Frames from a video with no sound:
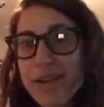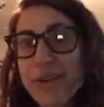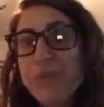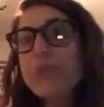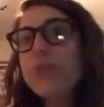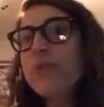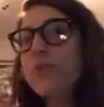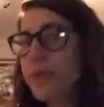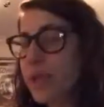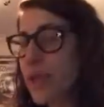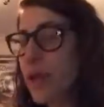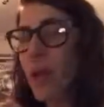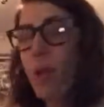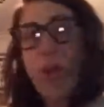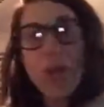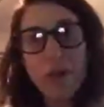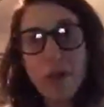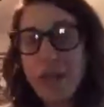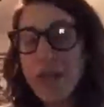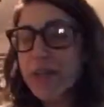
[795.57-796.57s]
You do it
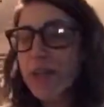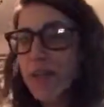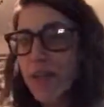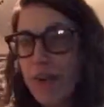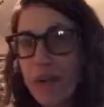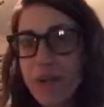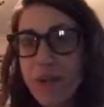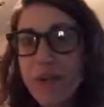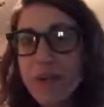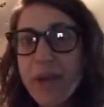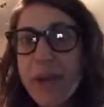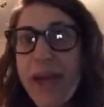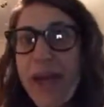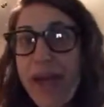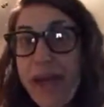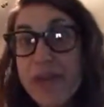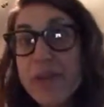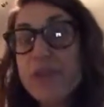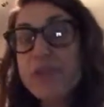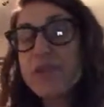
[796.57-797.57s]
all on your own,
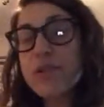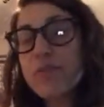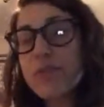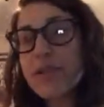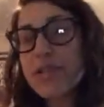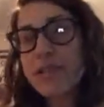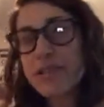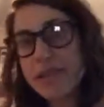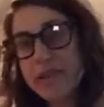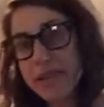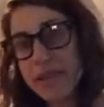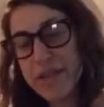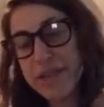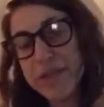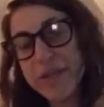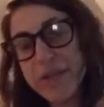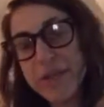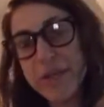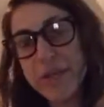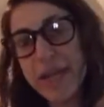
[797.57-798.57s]
and there's a reason that
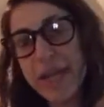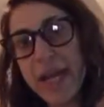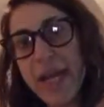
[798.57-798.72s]
you do it,